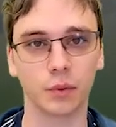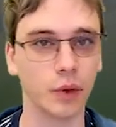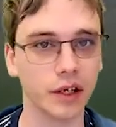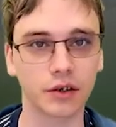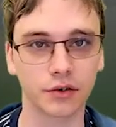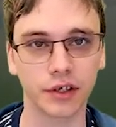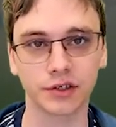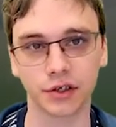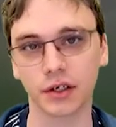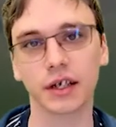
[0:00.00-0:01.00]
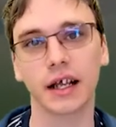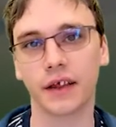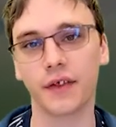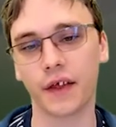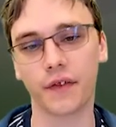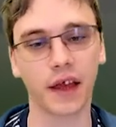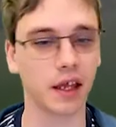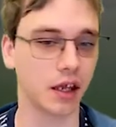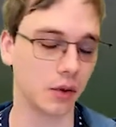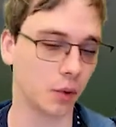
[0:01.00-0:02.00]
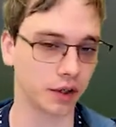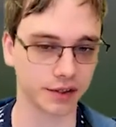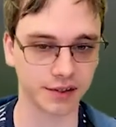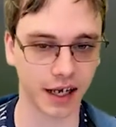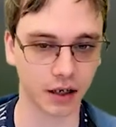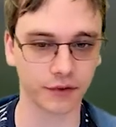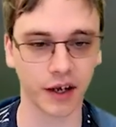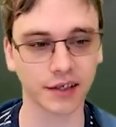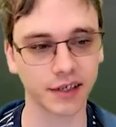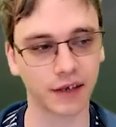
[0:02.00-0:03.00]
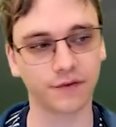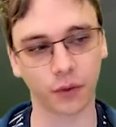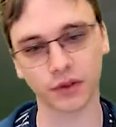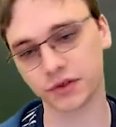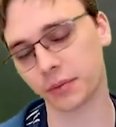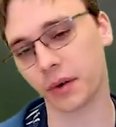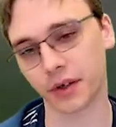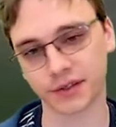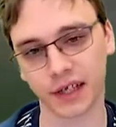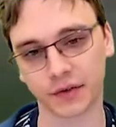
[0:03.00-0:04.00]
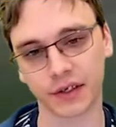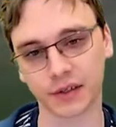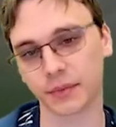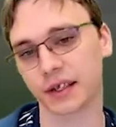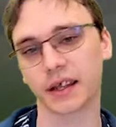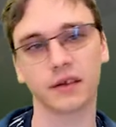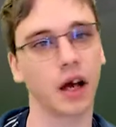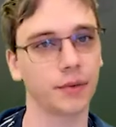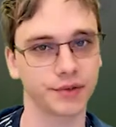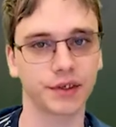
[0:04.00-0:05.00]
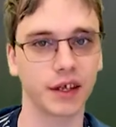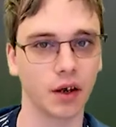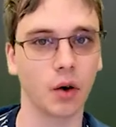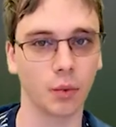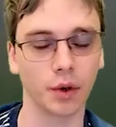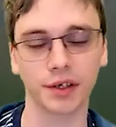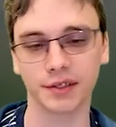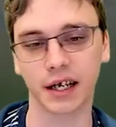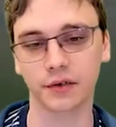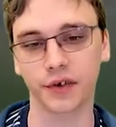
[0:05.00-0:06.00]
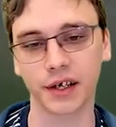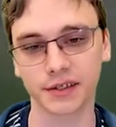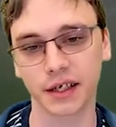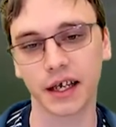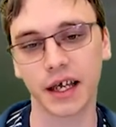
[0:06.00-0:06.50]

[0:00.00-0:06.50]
weak creature that they want to sacrifice, and force your opponent to sacrifice something that obviously they don't want to sacrifice.